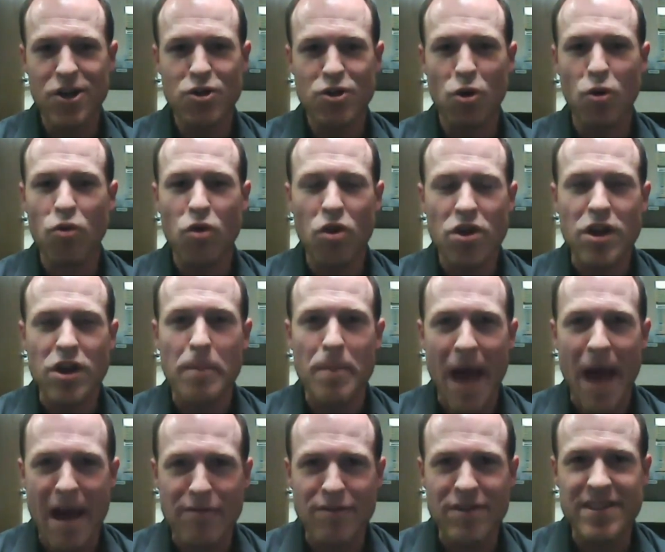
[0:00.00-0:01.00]
Go look
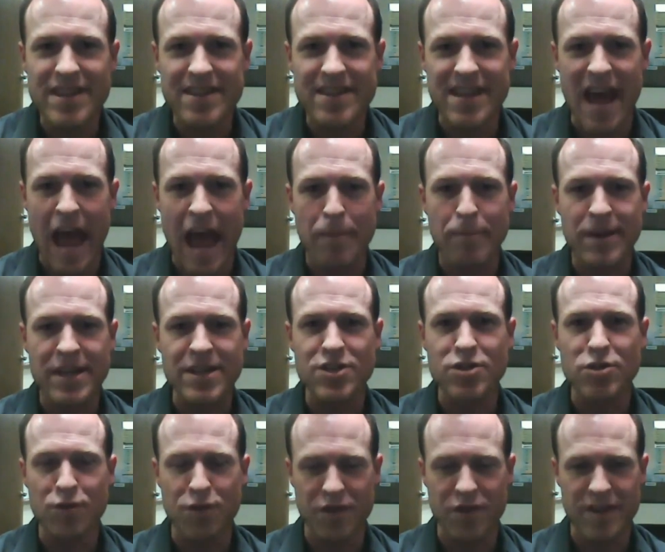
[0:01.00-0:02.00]
up everything that hemp can
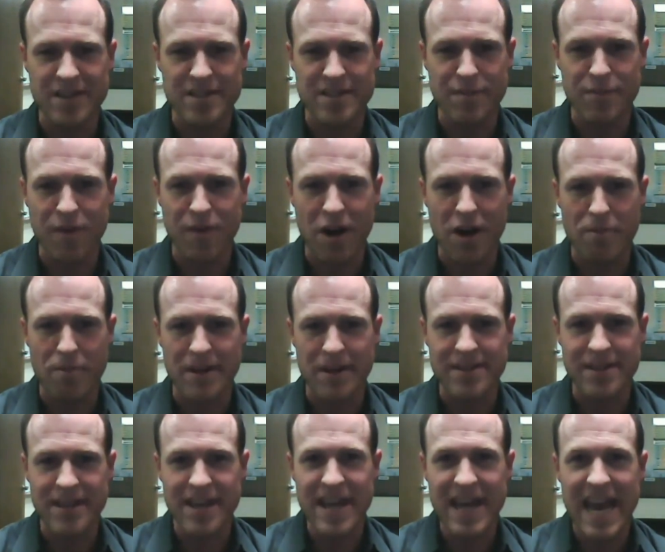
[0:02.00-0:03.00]
do for this
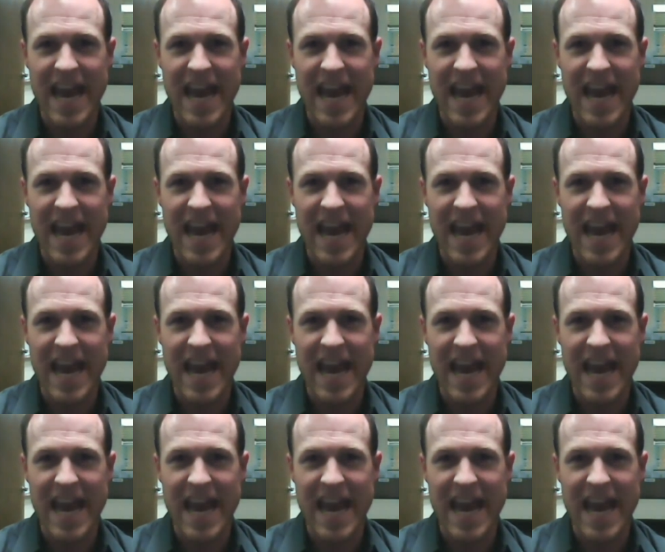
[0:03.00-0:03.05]
environment,